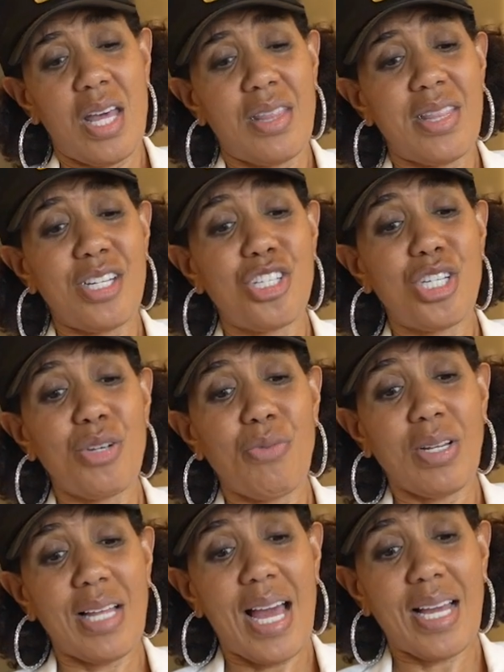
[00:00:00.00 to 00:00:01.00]
that she
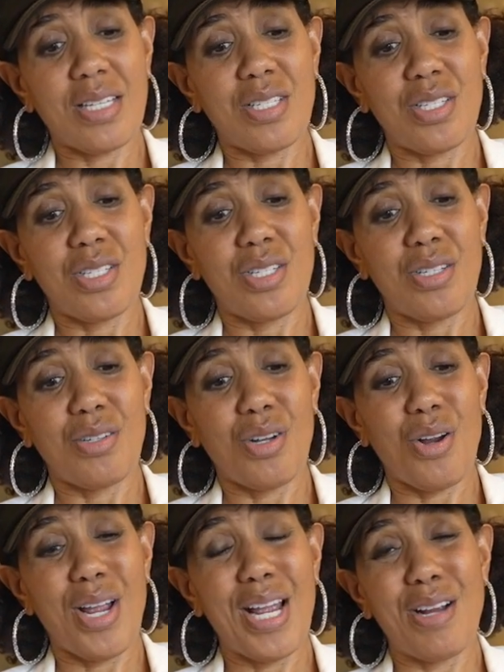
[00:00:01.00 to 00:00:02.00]
relaxed
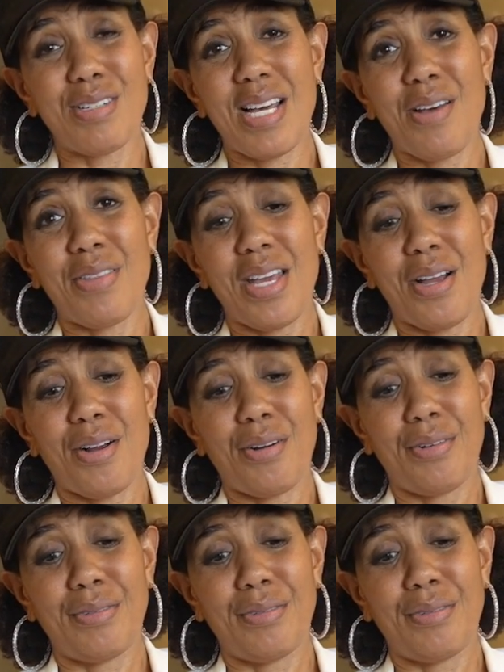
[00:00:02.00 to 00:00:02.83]
her hair down there.